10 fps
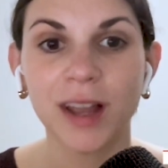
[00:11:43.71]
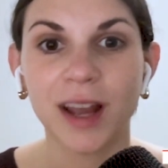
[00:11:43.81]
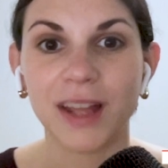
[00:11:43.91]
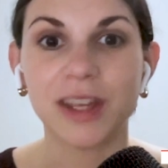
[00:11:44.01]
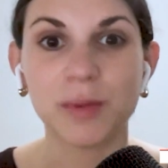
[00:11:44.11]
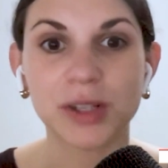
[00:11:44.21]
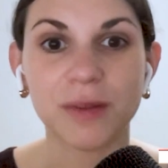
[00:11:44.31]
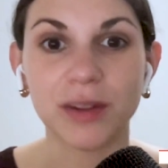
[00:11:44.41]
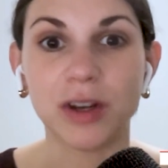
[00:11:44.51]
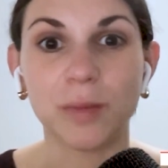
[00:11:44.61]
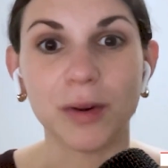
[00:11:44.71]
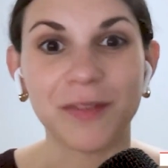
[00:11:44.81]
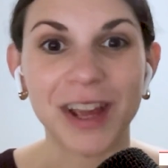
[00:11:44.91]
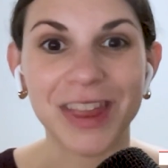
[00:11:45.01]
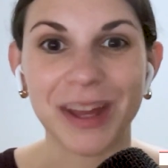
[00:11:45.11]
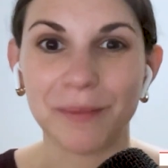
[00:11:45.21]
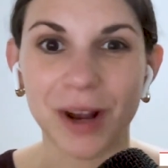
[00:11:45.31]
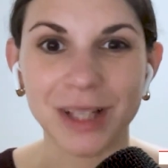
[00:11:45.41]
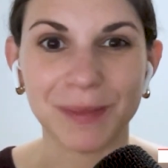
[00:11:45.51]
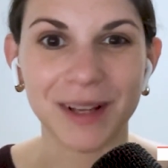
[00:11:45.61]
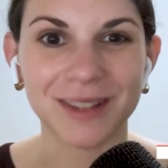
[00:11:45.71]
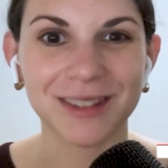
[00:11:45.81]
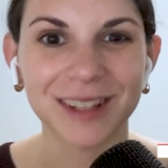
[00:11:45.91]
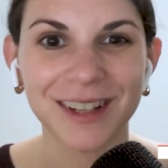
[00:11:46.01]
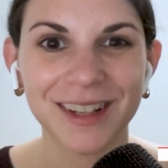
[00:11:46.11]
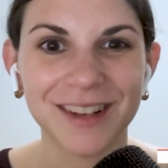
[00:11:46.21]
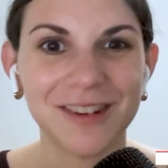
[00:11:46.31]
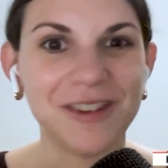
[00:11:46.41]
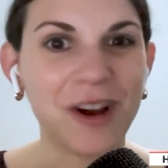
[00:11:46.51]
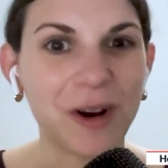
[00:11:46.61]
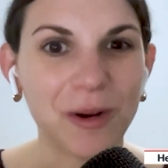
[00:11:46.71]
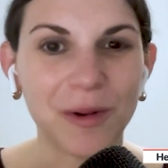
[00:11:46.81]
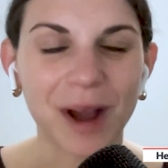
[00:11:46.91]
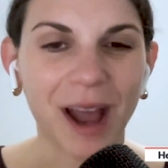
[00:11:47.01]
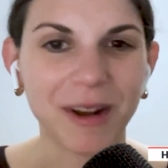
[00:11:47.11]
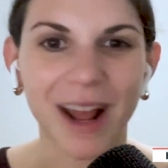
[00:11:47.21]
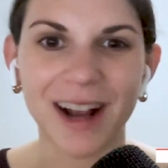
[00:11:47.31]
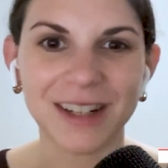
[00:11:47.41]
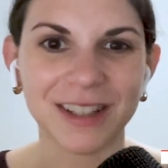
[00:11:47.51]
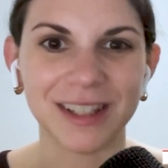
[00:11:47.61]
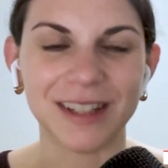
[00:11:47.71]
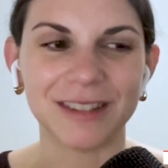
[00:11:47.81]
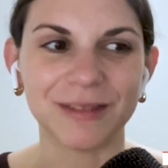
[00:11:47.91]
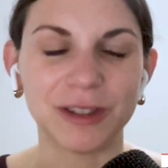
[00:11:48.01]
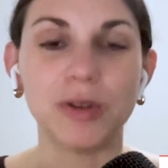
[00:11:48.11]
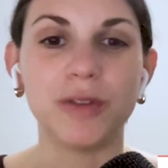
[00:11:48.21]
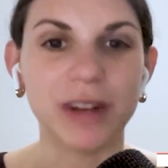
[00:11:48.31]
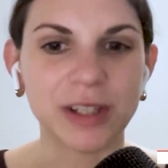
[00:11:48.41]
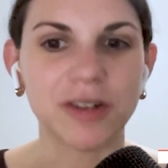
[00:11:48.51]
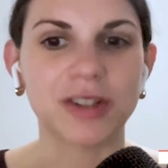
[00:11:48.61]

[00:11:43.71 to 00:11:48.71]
And I think we should have a little more faith that prospects know how to actually do the research